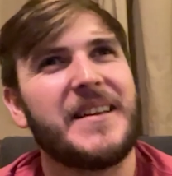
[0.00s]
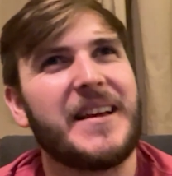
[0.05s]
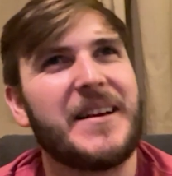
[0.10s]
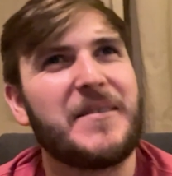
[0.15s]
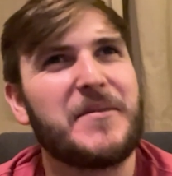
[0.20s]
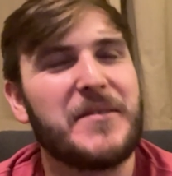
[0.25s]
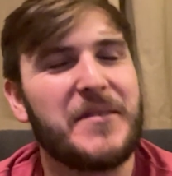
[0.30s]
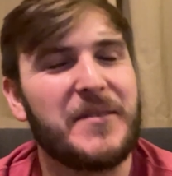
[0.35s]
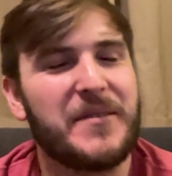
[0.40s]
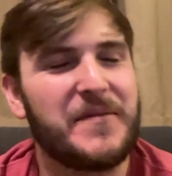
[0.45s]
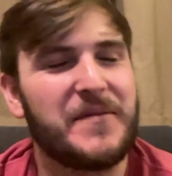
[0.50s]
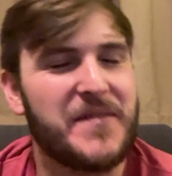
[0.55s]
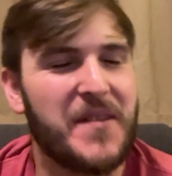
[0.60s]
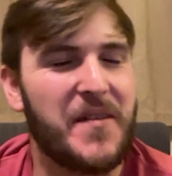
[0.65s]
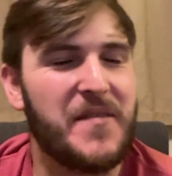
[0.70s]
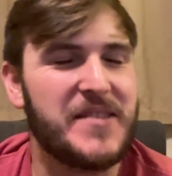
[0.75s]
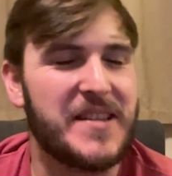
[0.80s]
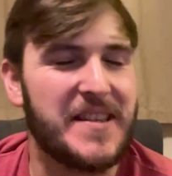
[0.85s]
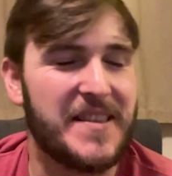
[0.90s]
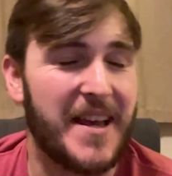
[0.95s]
Yeah, well,
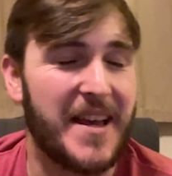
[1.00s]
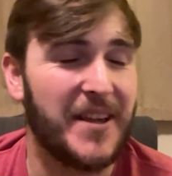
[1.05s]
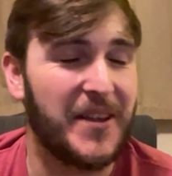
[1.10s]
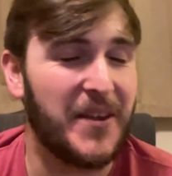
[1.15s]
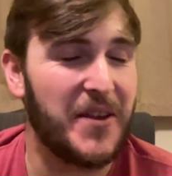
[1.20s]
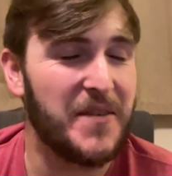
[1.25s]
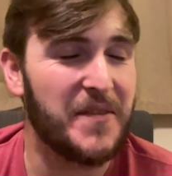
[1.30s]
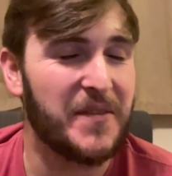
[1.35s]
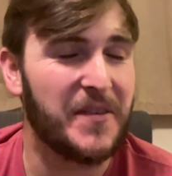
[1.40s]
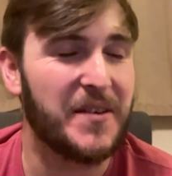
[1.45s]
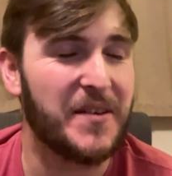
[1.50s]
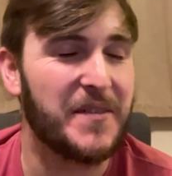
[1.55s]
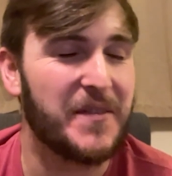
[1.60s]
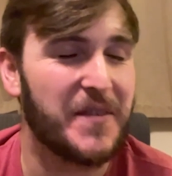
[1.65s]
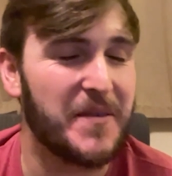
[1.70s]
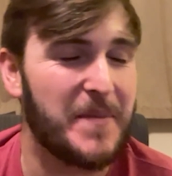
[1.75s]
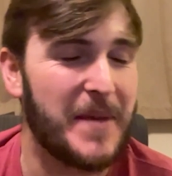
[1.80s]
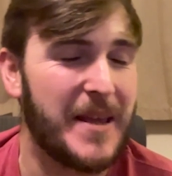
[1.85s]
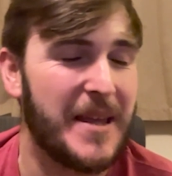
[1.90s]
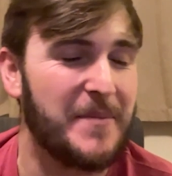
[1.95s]
obviously, thank you
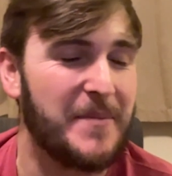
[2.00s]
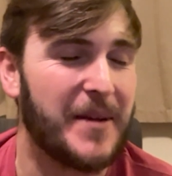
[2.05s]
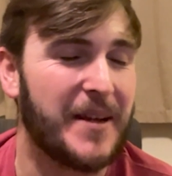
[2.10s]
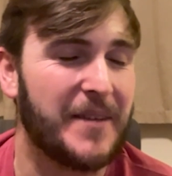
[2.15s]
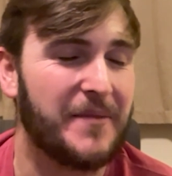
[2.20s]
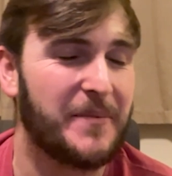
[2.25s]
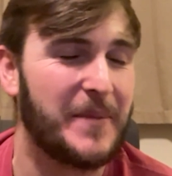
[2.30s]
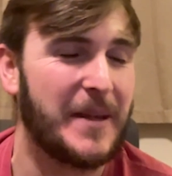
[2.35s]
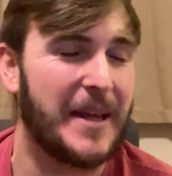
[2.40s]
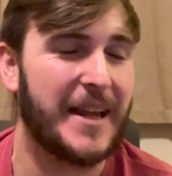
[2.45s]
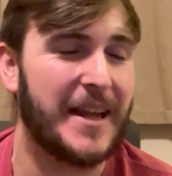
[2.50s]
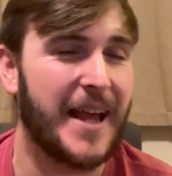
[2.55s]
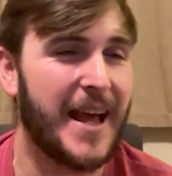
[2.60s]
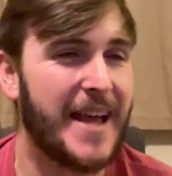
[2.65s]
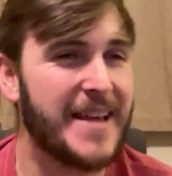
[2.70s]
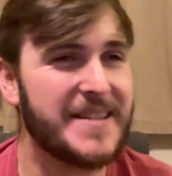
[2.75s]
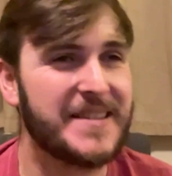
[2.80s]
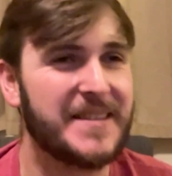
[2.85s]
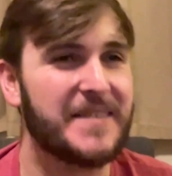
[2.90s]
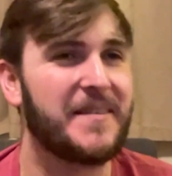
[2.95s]
for being a
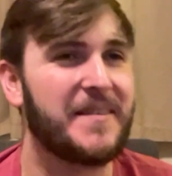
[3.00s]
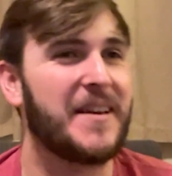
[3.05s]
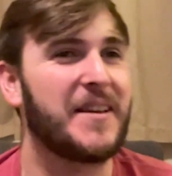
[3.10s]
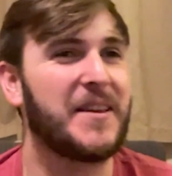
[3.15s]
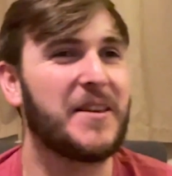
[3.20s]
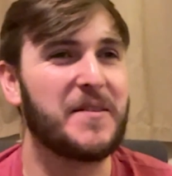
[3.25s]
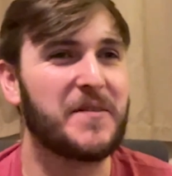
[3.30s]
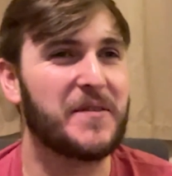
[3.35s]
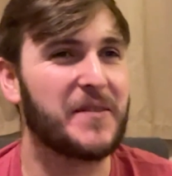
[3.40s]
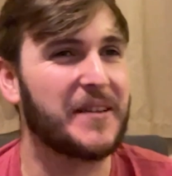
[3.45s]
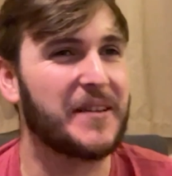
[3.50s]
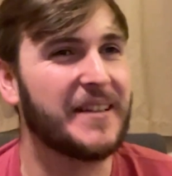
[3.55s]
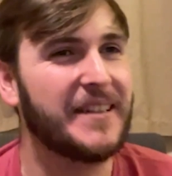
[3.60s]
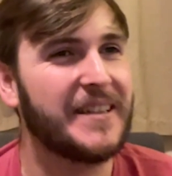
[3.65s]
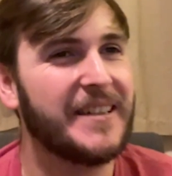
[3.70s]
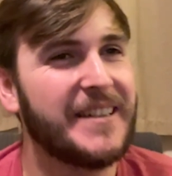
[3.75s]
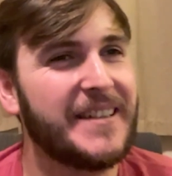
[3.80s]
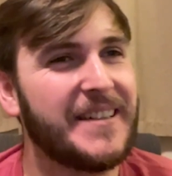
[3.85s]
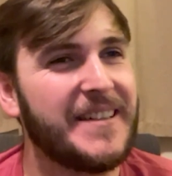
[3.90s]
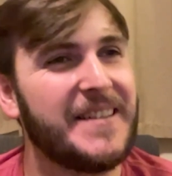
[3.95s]
guest. Thank you for
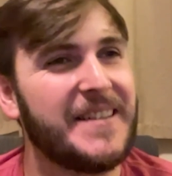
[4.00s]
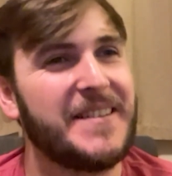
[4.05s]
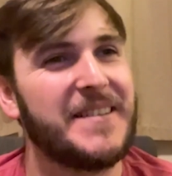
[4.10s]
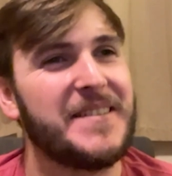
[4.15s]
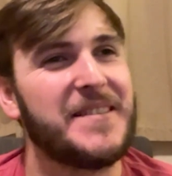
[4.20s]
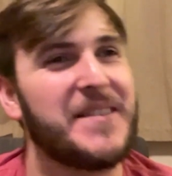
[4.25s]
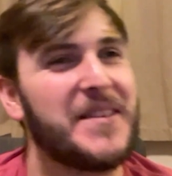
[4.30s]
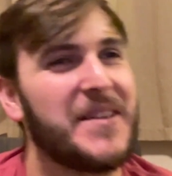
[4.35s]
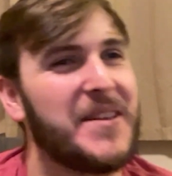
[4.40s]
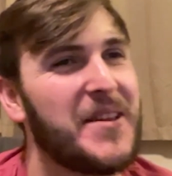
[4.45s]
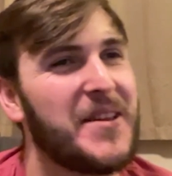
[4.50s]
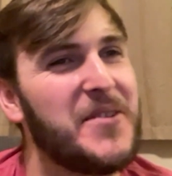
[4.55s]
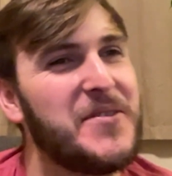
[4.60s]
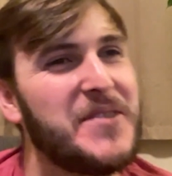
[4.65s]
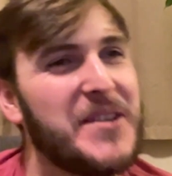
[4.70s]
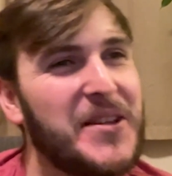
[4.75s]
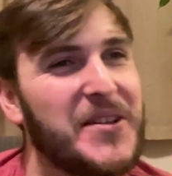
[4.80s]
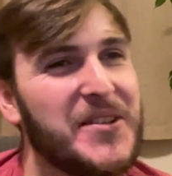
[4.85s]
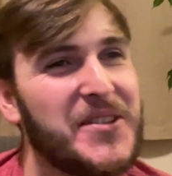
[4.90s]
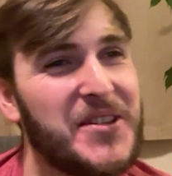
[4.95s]

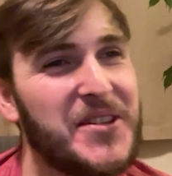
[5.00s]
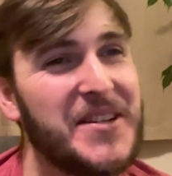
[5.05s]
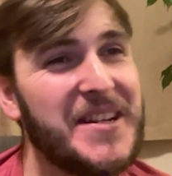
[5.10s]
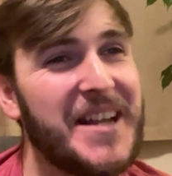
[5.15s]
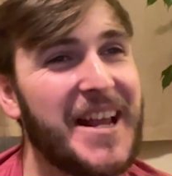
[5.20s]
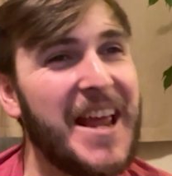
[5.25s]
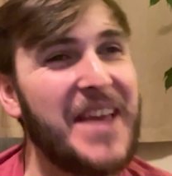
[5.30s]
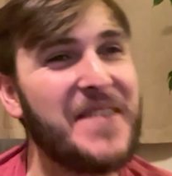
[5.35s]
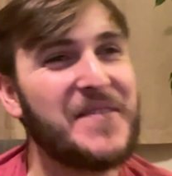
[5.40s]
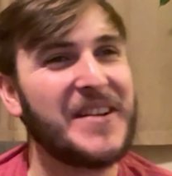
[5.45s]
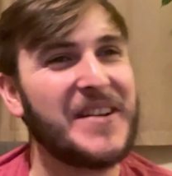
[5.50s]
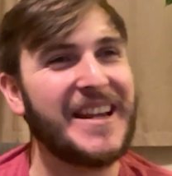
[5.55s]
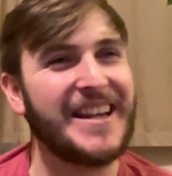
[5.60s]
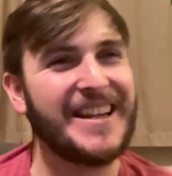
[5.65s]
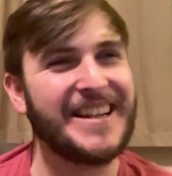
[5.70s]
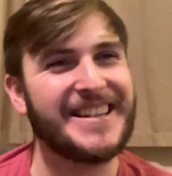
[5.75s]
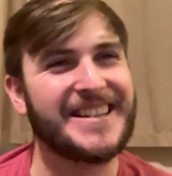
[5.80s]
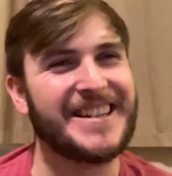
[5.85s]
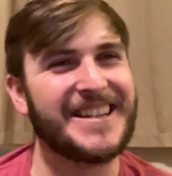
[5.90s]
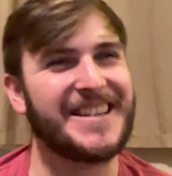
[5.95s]
using your Sunday
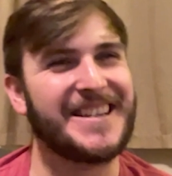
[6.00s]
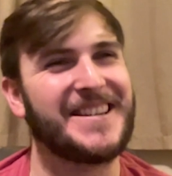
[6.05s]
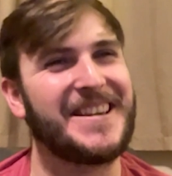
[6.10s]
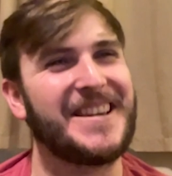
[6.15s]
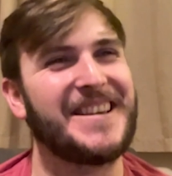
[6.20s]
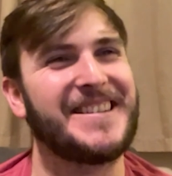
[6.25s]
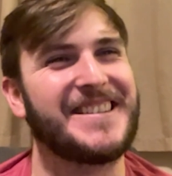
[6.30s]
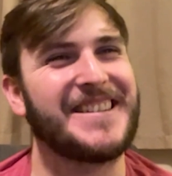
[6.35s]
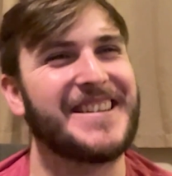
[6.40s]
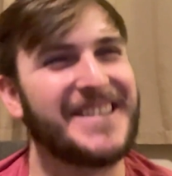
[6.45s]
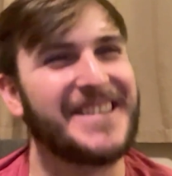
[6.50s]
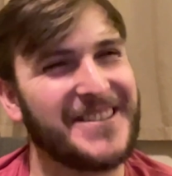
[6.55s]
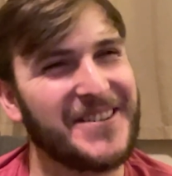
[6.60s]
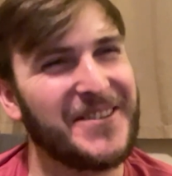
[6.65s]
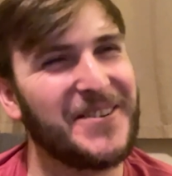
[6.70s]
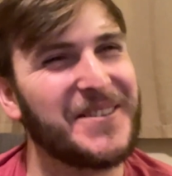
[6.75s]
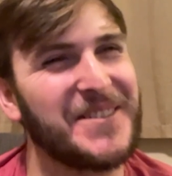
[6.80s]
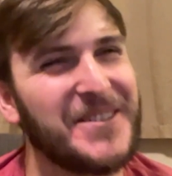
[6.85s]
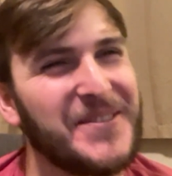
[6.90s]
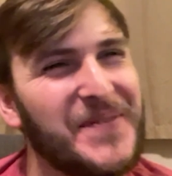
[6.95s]
evening just to
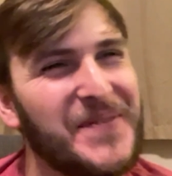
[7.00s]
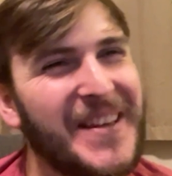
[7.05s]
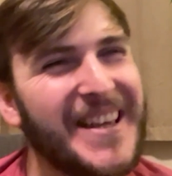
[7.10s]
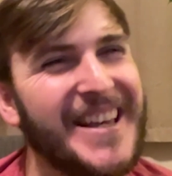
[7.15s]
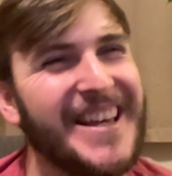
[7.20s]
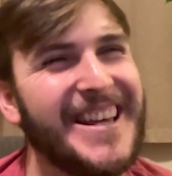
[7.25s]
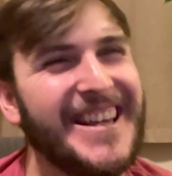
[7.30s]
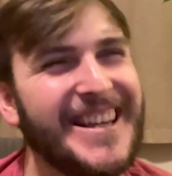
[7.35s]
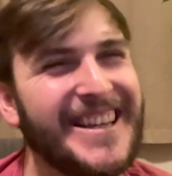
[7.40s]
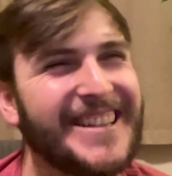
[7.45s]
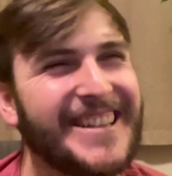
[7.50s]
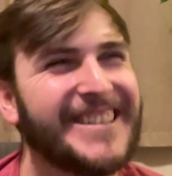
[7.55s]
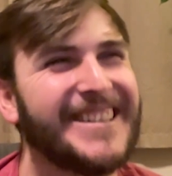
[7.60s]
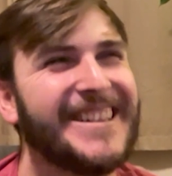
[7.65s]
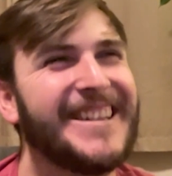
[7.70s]
talk to me.